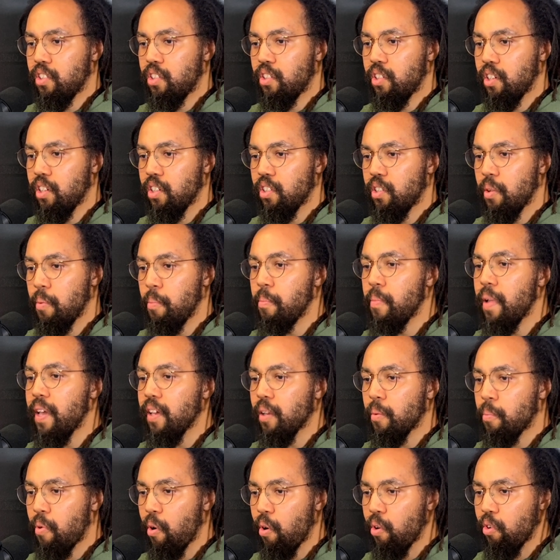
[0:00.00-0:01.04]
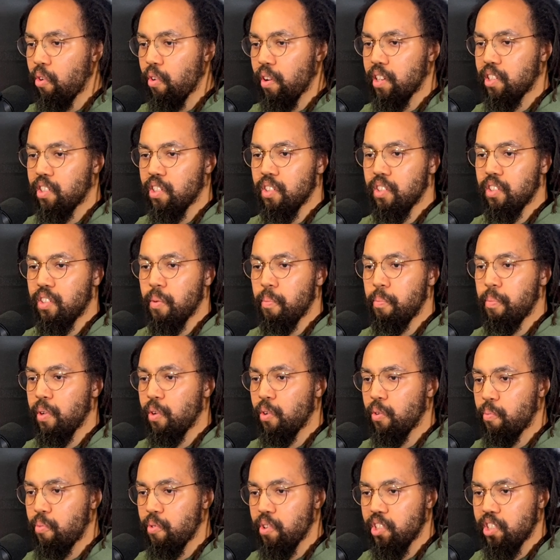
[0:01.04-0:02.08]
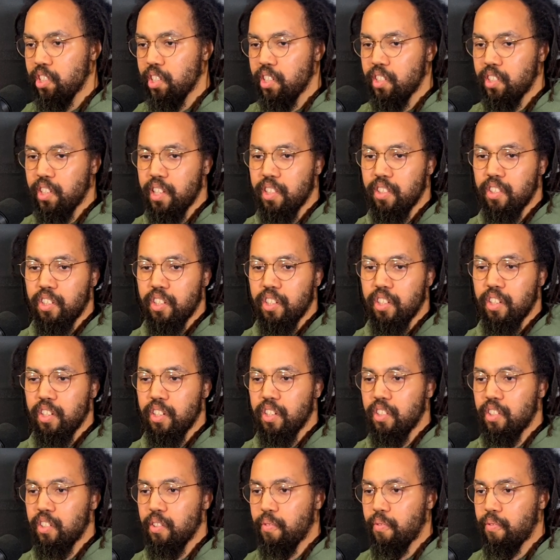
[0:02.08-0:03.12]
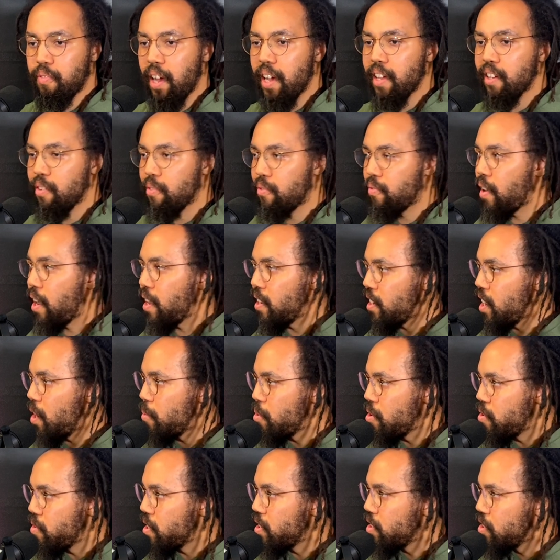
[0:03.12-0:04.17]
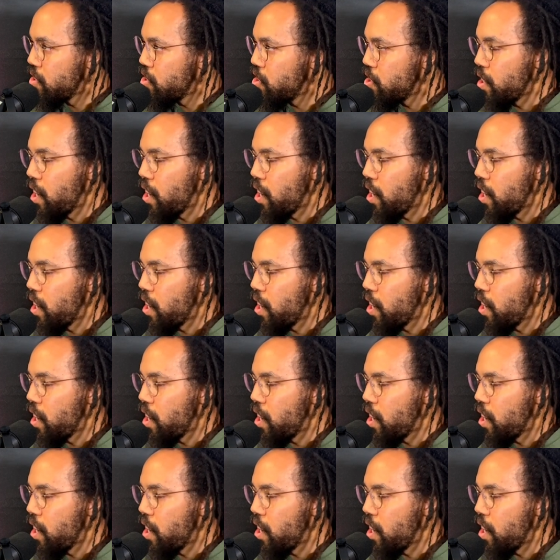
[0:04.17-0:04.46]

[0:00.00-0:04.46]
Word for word: to make progress and to build bridges and to fight the fight that we're in.